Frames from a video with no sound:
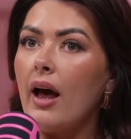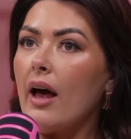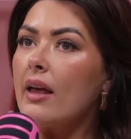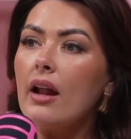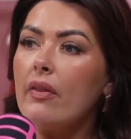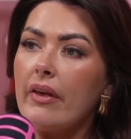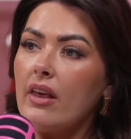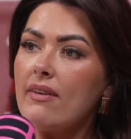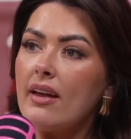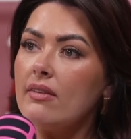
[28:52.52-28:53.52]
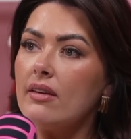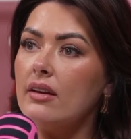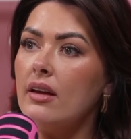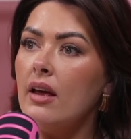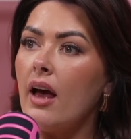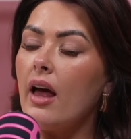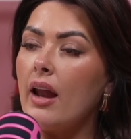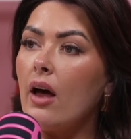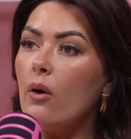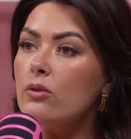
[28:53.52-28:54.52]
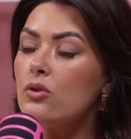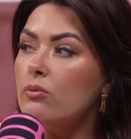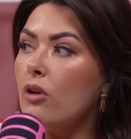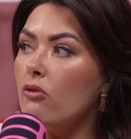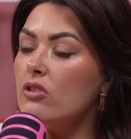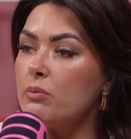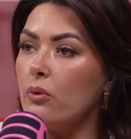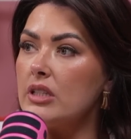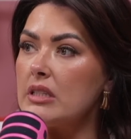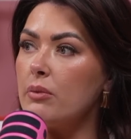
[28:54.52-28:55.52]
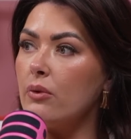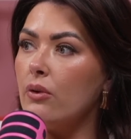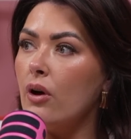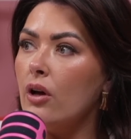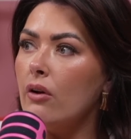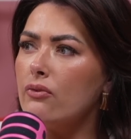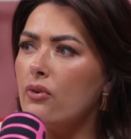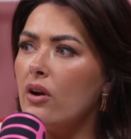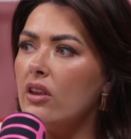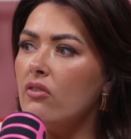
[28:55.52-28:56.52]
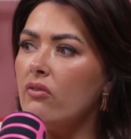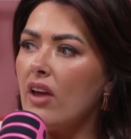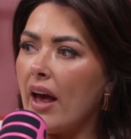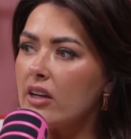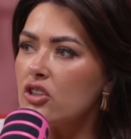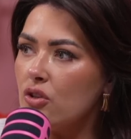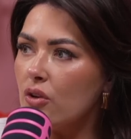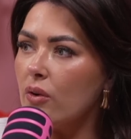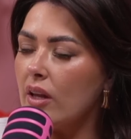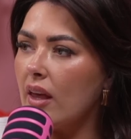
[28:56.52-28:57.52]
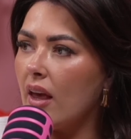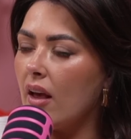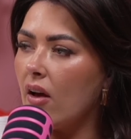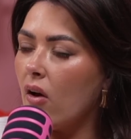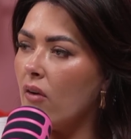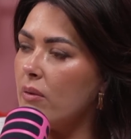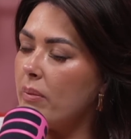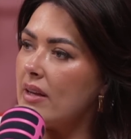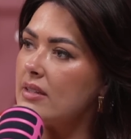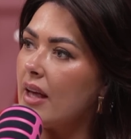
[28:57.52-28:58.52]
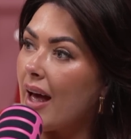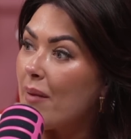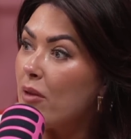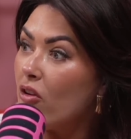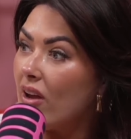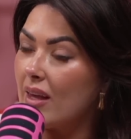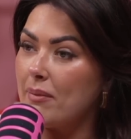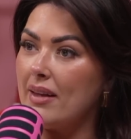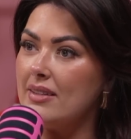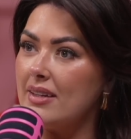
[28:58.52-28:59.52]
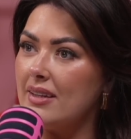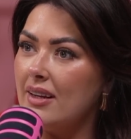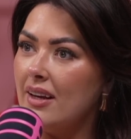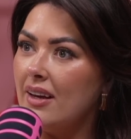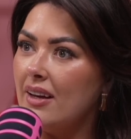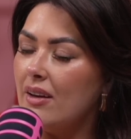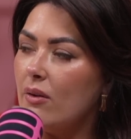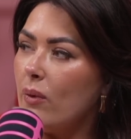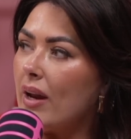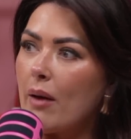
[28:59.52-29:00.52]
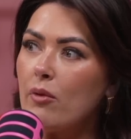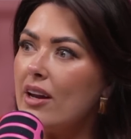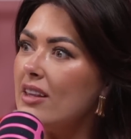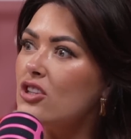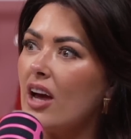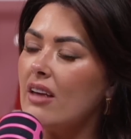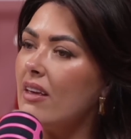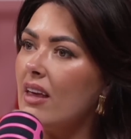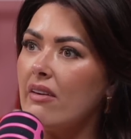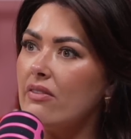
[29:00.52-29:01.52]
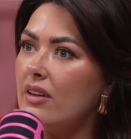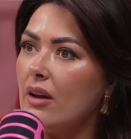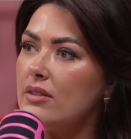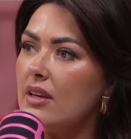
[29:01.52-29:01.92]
I can't think of anything. And I also am now responsible for the reaction you're going to get of the present that I'm now recommending when I'm already trying to think of everything else. to